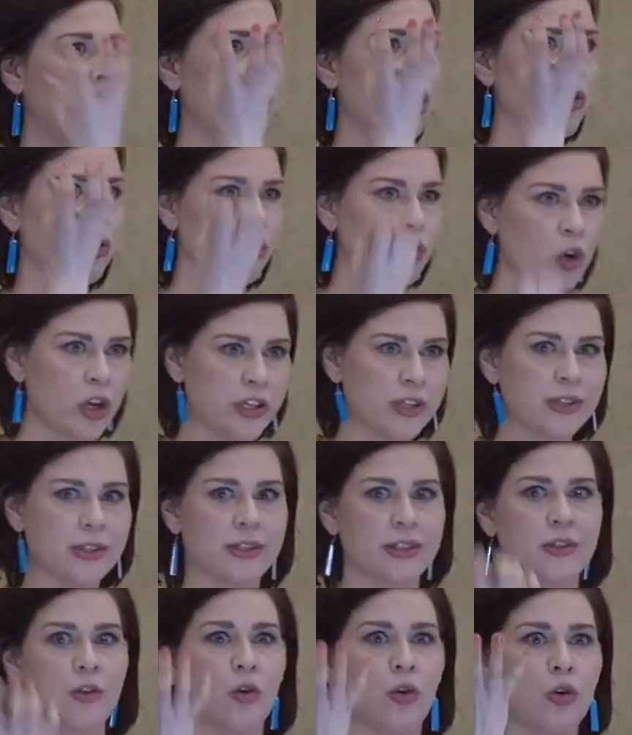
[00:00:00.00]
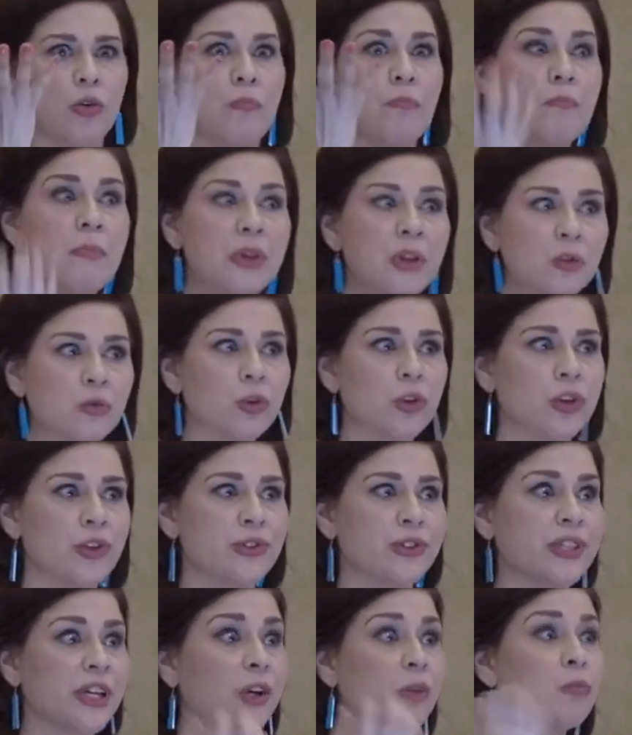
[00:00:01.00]
roots or
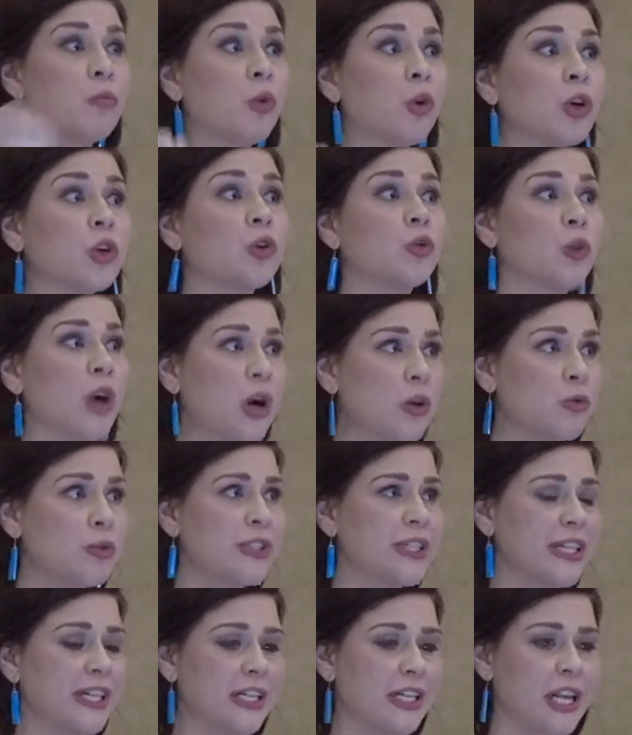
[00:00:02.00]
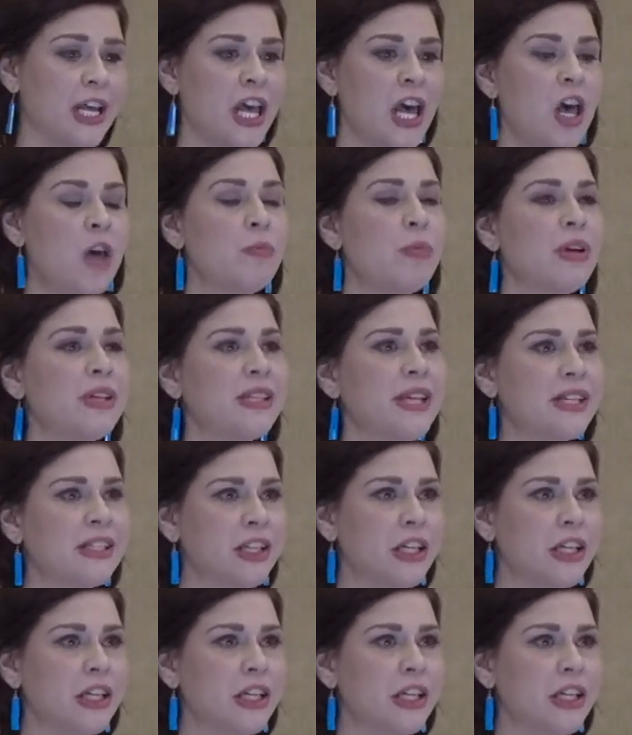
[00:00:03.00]
minerals that are more grounding, because that's